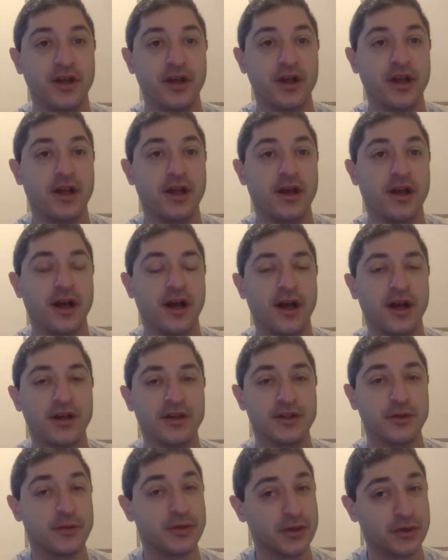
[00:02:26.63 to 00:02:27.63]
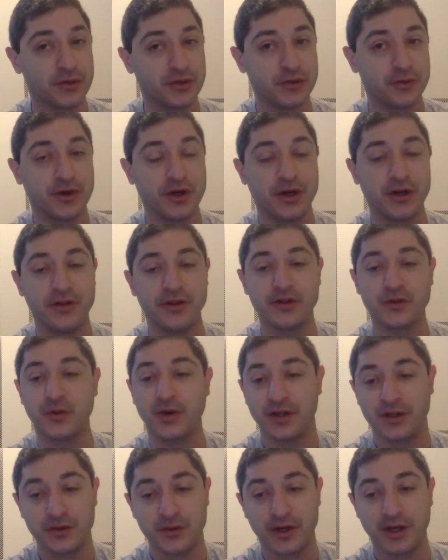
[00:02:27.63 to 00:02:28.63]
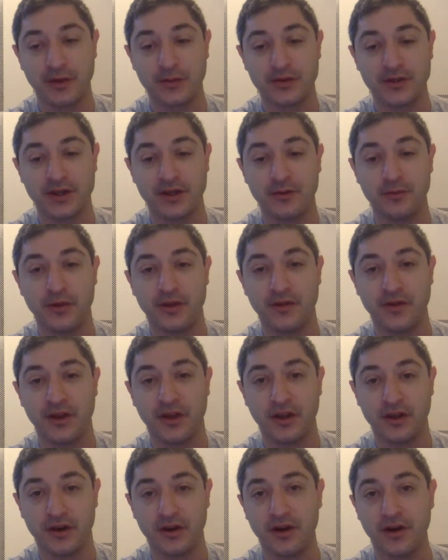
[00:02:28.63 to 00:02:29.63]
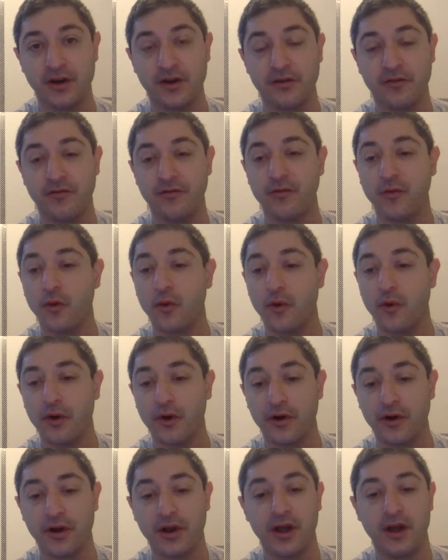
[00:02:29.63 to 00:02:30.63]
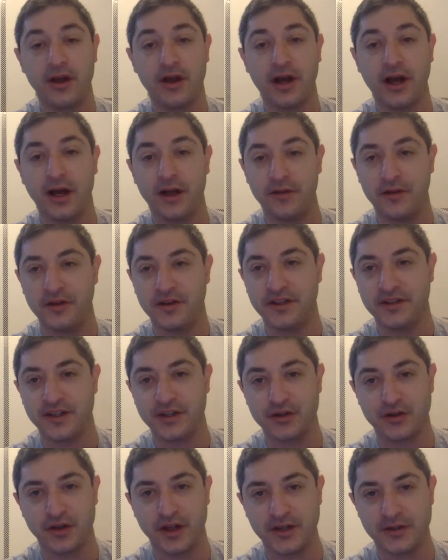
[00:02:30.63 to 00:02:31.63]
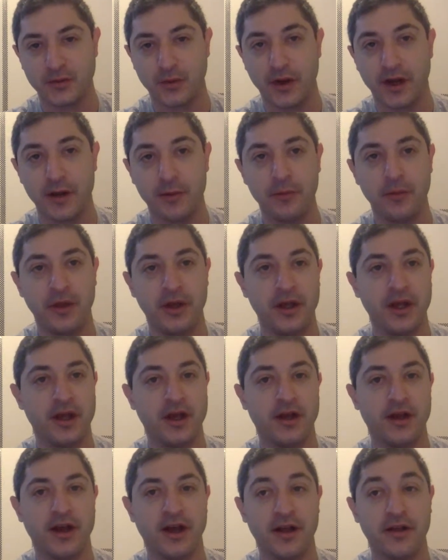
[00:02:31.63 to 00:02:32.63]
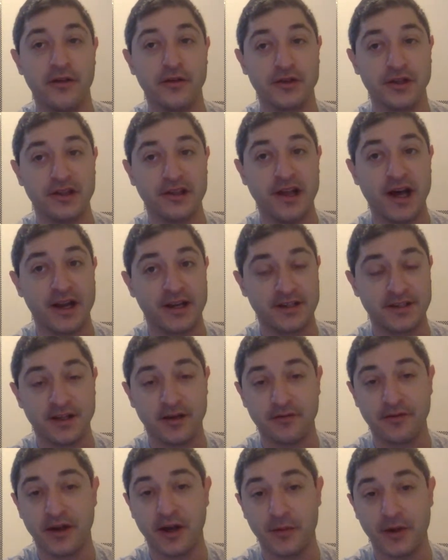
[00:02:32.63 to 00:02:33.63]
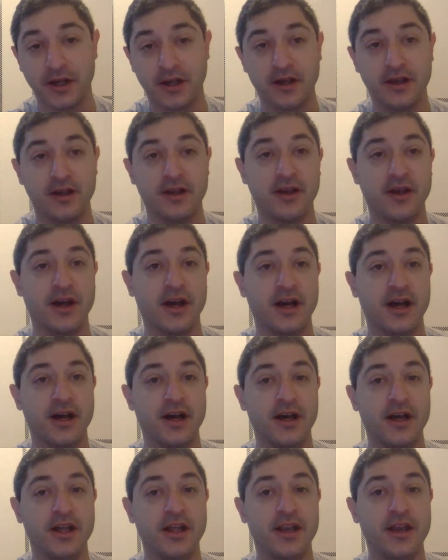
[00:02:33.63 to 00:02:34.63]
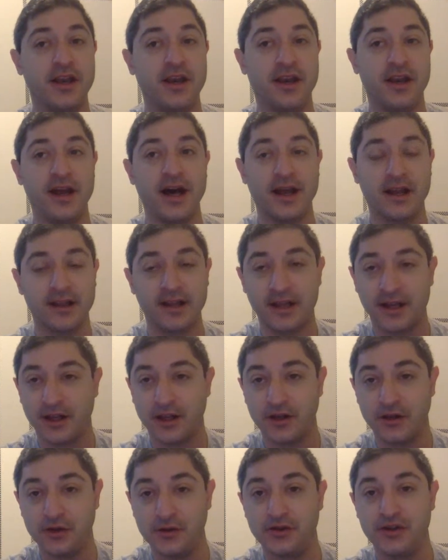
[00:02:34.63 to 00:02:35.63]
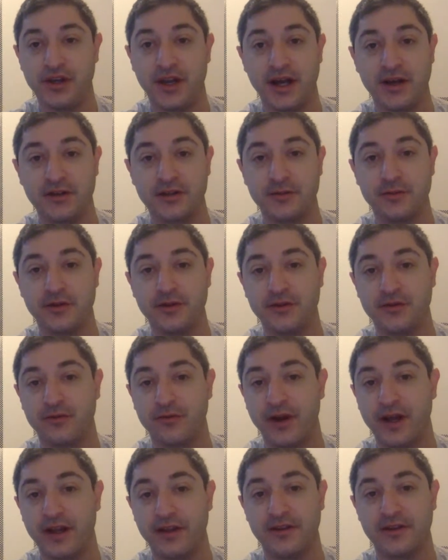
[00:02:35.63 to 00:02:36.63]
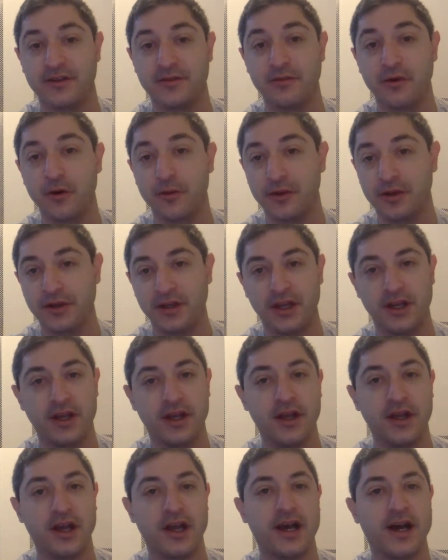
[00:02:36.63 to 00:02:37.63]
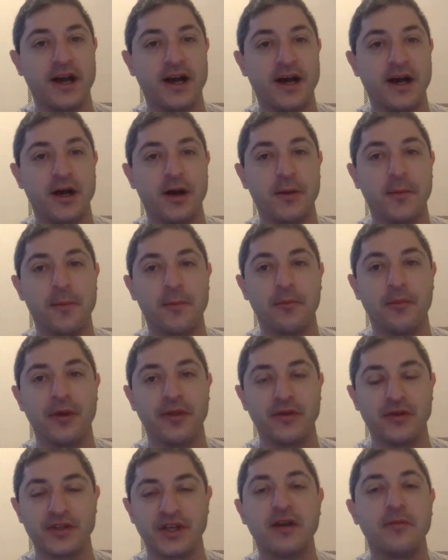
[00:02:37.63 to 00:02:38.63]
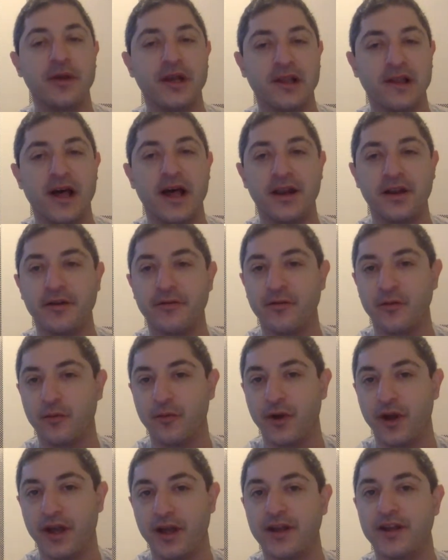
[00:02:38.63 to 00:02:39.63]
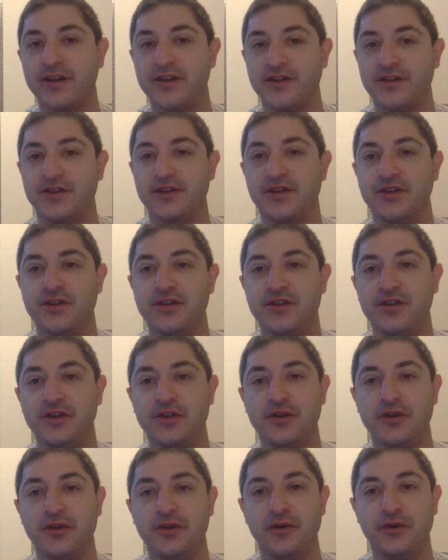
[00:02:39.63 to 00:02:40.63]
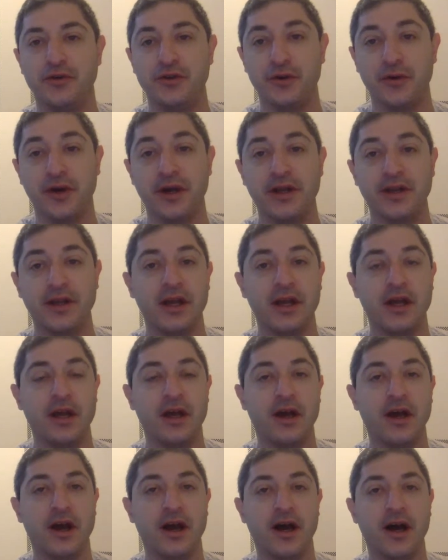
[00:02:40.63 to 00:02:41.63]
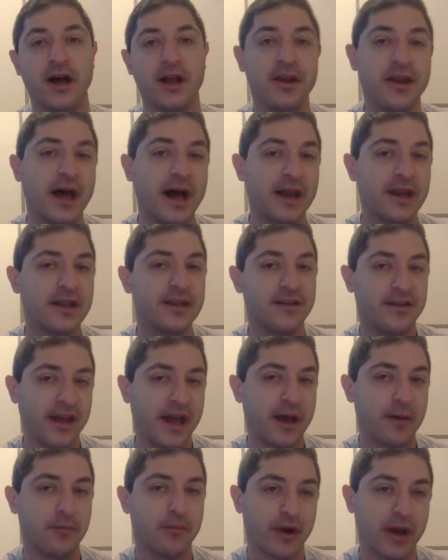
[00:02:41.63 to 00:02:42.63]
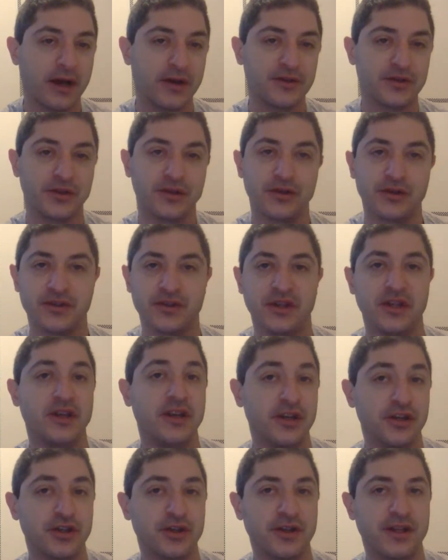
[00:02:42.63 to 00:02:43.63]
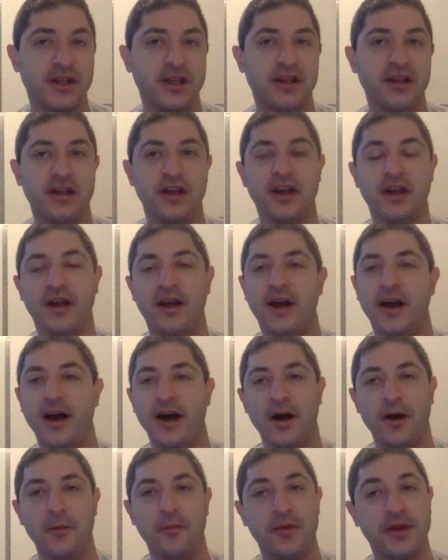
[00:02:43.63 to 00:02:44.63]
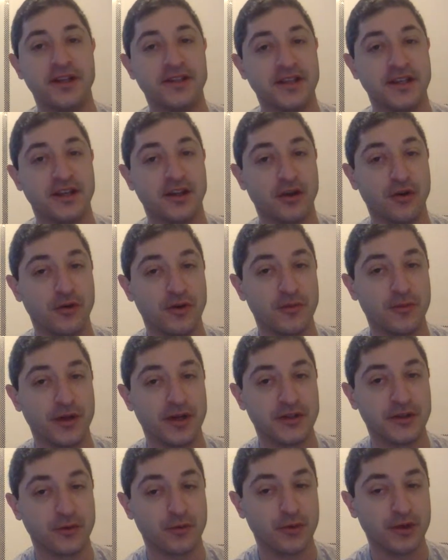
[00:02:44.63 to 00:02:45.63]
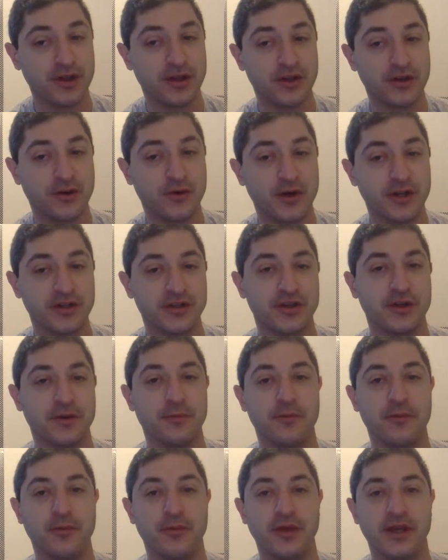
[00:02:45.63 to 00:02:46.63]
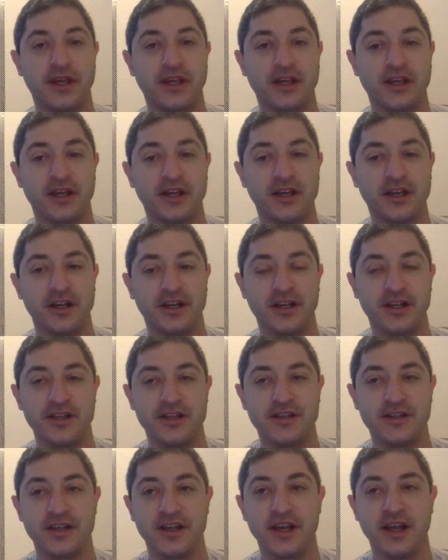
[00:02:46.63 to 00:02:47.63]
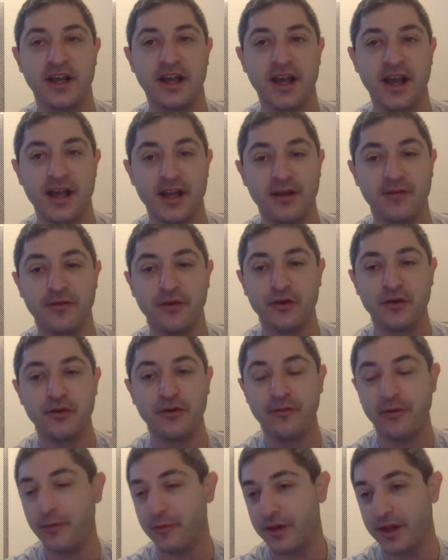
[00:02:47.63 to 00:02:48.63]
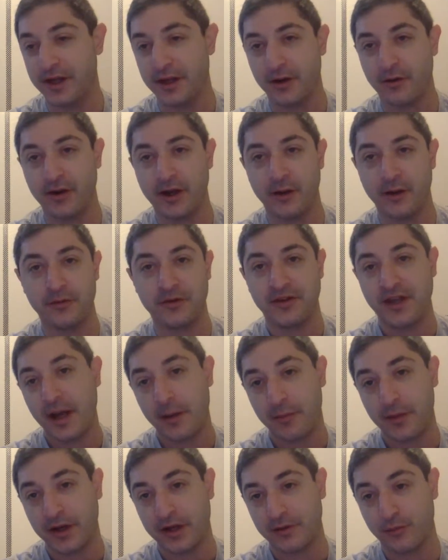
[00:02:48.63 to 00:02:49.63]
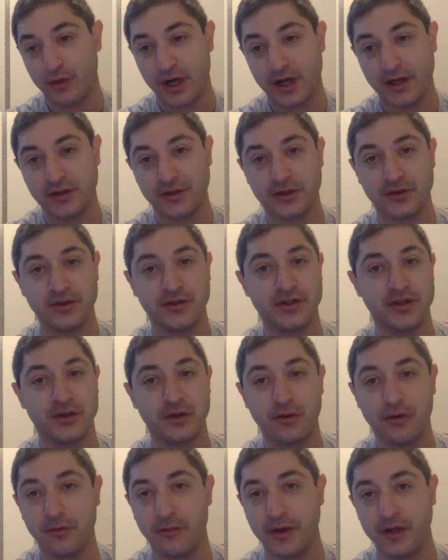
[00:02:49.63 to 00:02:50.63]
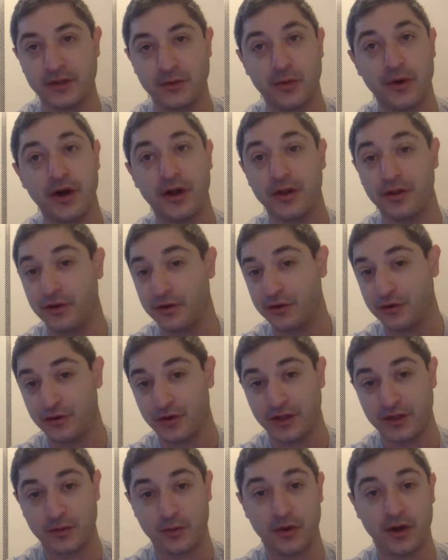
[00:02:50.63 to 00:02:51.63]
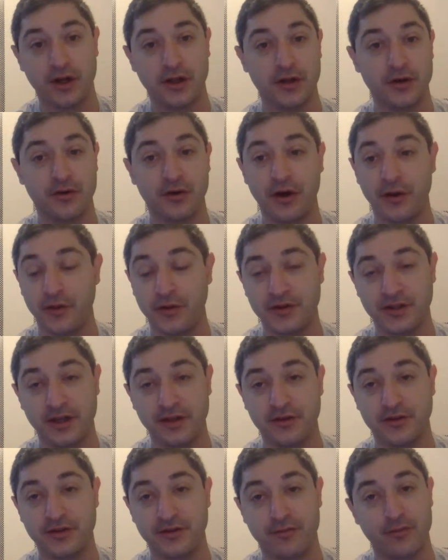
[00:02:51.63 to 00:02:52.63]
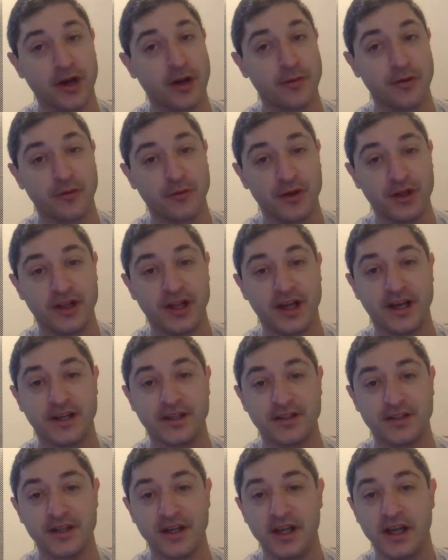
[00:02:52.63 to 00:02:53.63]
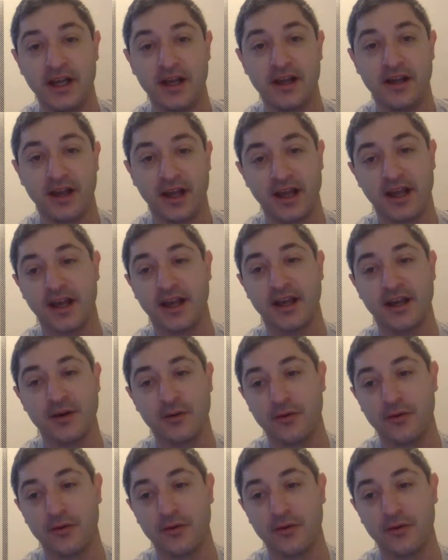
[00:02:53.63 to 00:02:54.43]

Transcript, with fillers: Uh, so we told you all that 2020 was going to be the year for uh, the decentralized web. Uh, there's a lot of stuff coming. Uh, not a lot of huge announcements right at this moment, uh, but there's going to be a lot of different ways to do it. not in DApp browsers initially, um, but it's a but it's a really good question because any of you who've been playing around with DApp browsers and Coinbase Wallet or Trust Wallet or all those others have probably realized, hey,